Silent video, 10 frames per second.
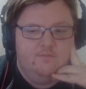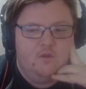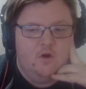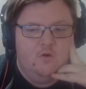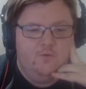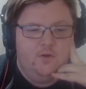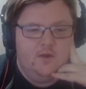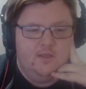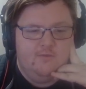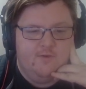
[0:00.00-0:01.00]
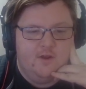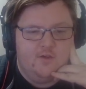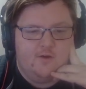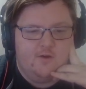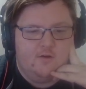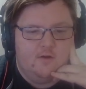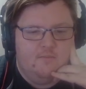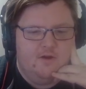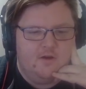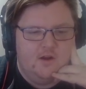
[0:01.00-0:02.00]
hopefully get the finish here.
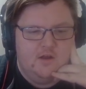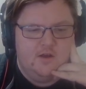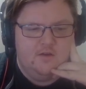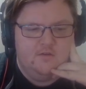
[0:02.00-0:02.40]
I'm not going to lie.